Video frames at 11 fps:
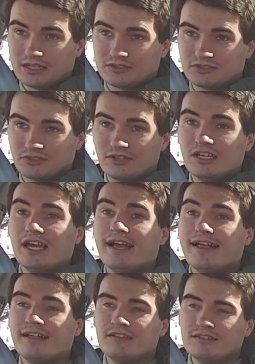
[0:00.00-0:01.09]
So
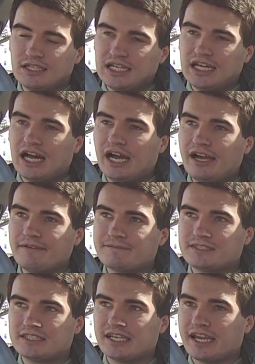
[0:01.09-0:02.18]
I have to
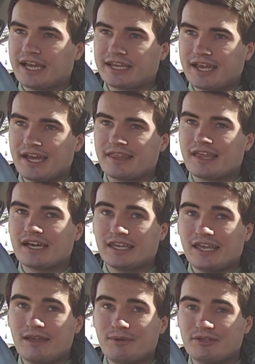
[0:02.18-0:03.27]
say again, that
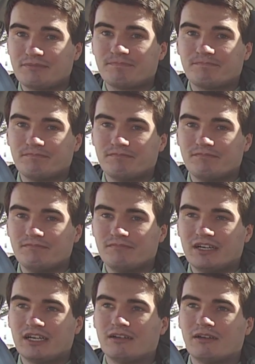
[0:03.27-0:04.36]
game is
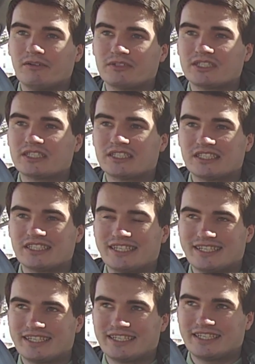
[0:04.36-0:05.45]

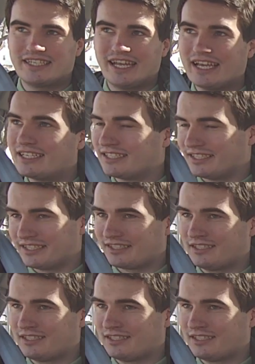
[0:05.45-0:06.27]
outstanding